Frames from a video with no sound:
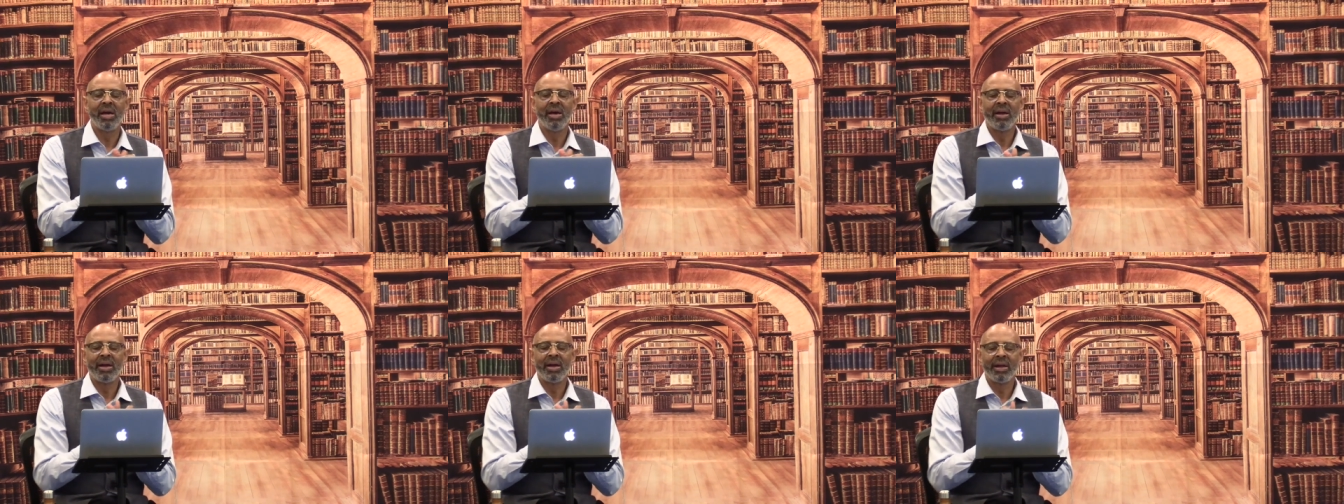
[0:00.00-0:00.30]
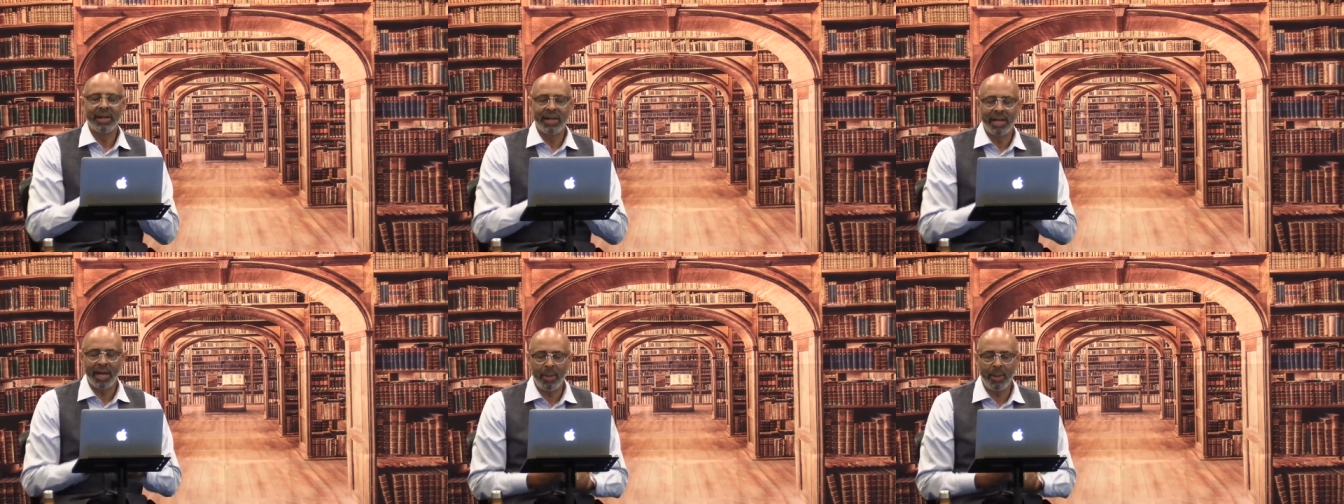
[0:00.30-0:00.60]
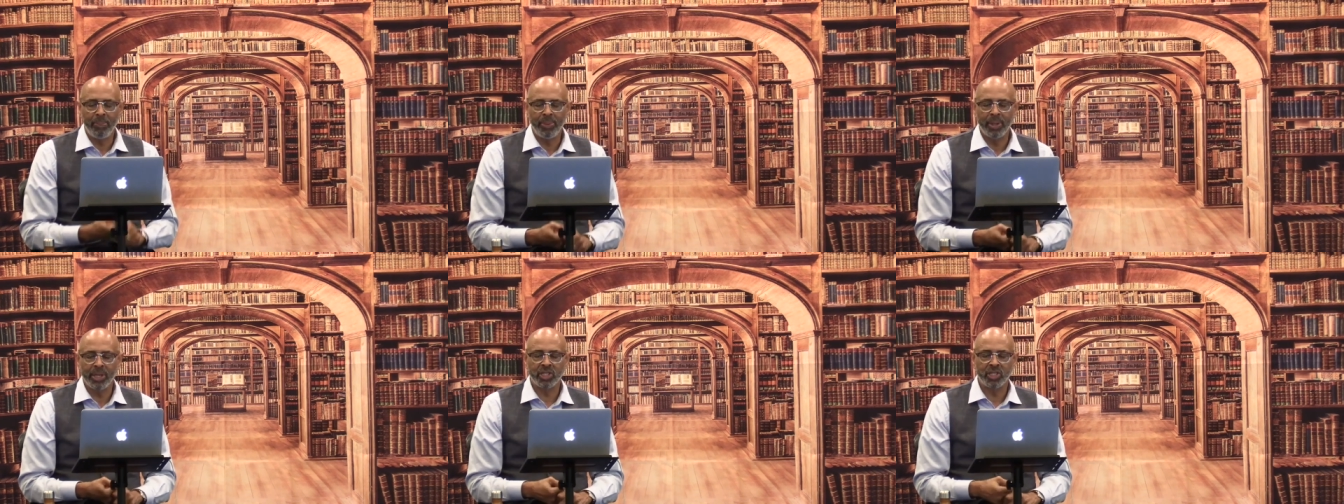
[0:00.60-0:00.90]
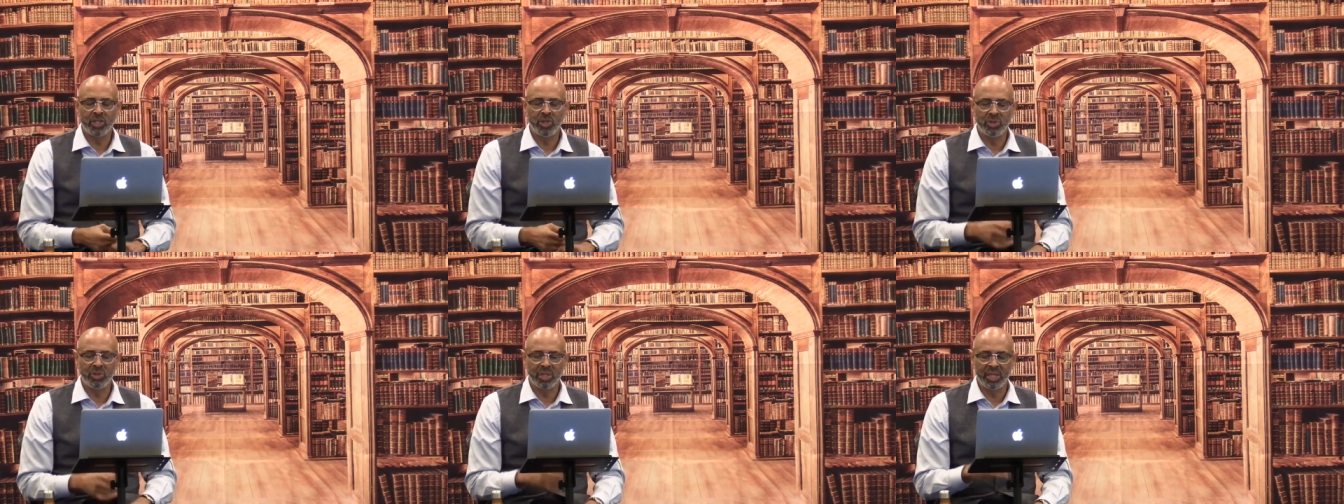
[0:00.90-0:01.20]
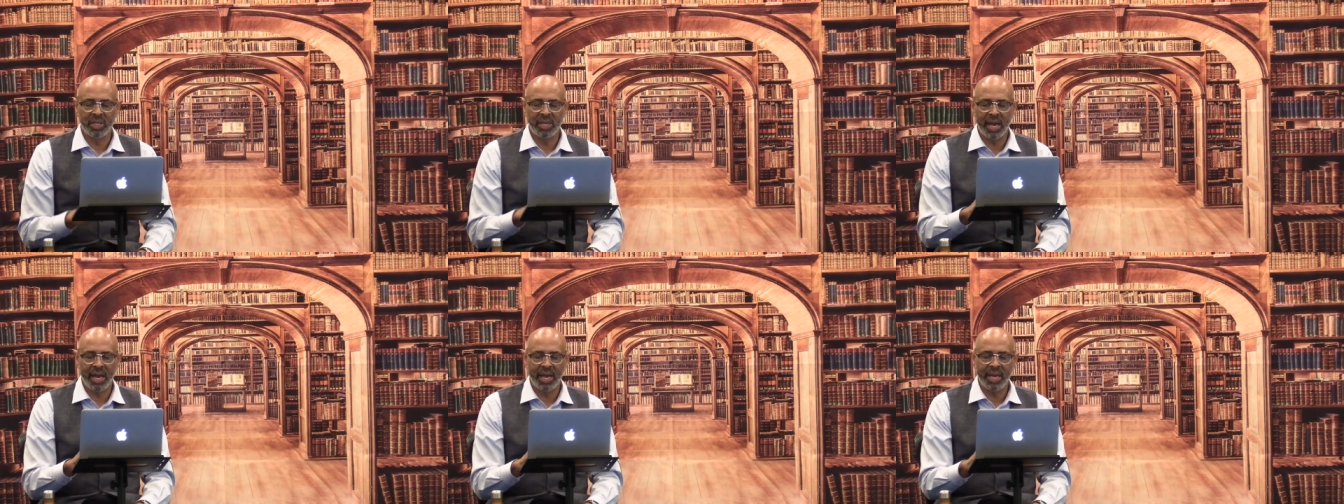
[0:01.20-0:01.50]
God bless you
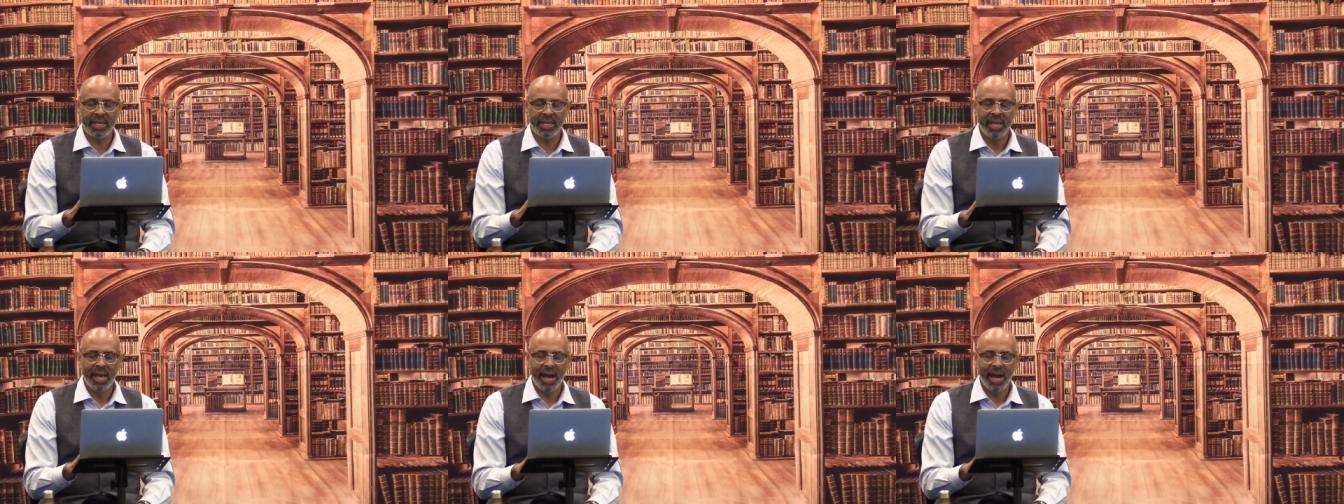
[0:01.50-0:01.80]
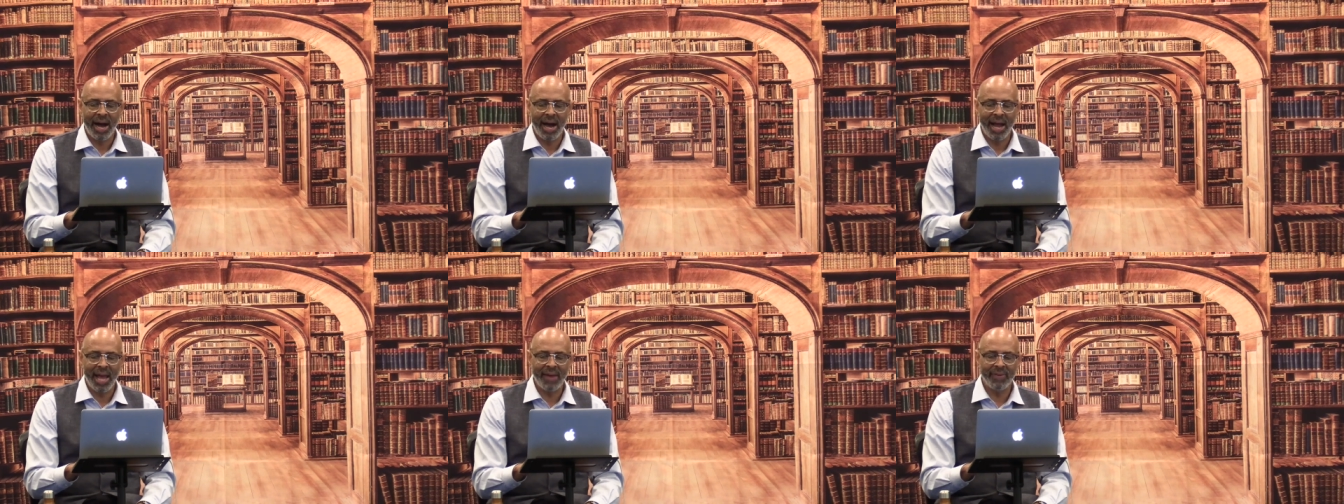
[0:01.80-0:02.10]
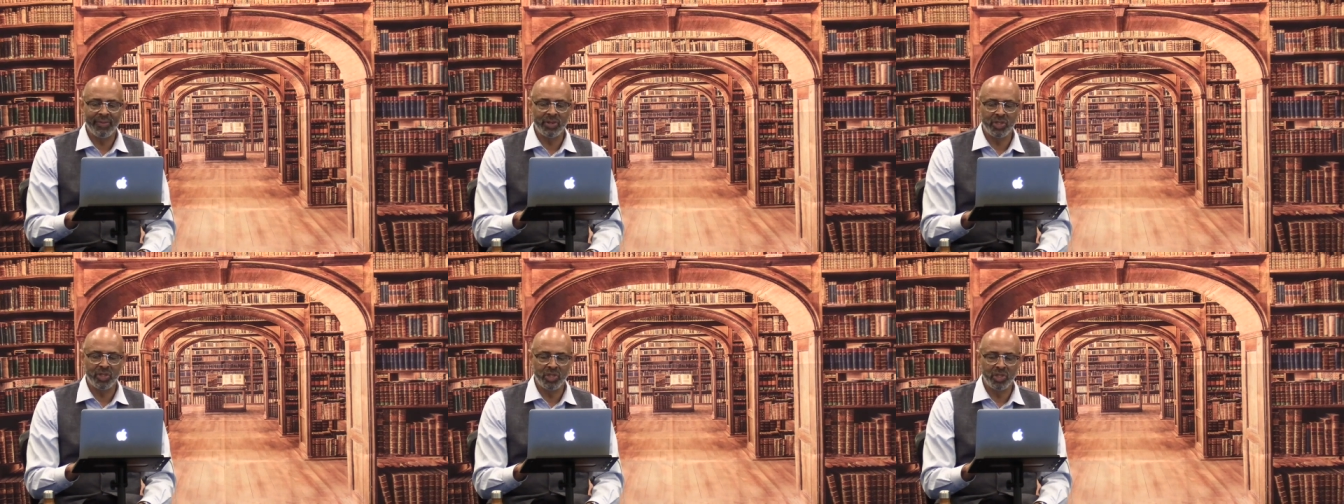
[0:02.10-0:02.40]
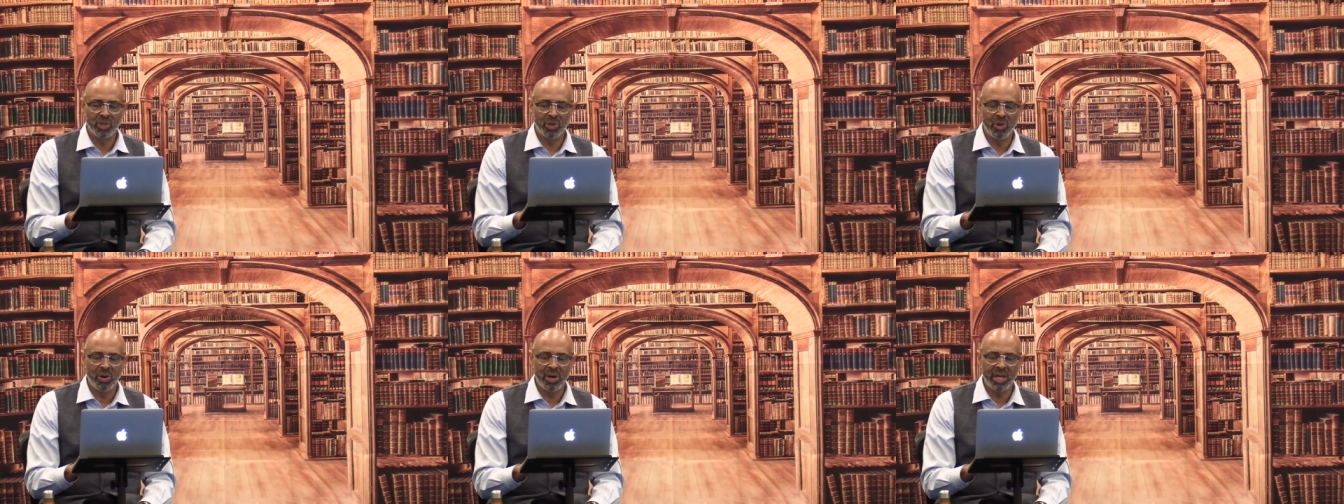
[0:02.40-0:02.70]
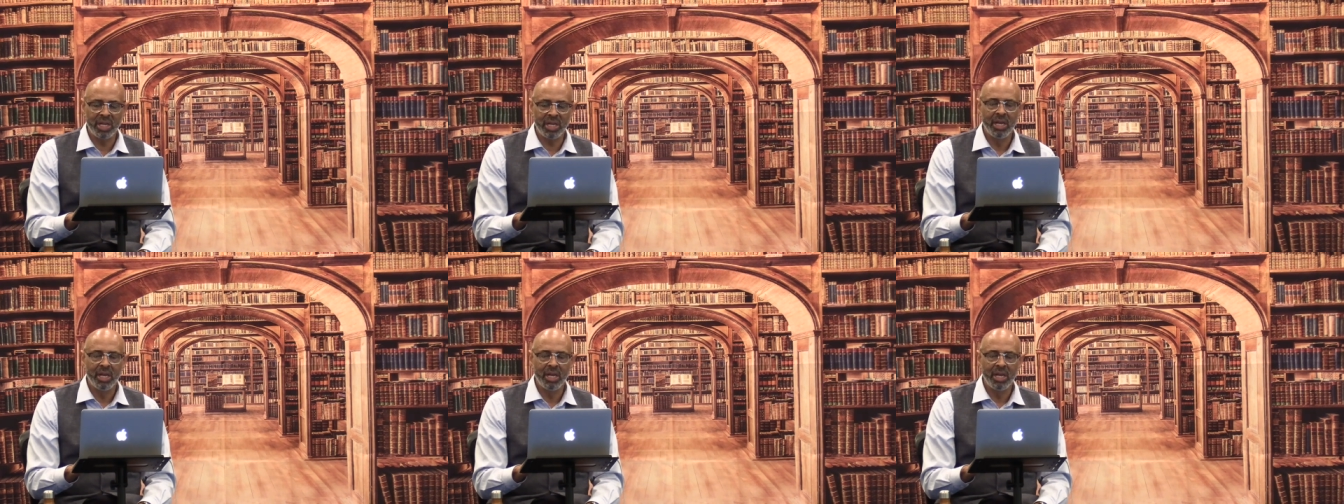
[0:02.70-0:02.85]
tonight. I have enjoyed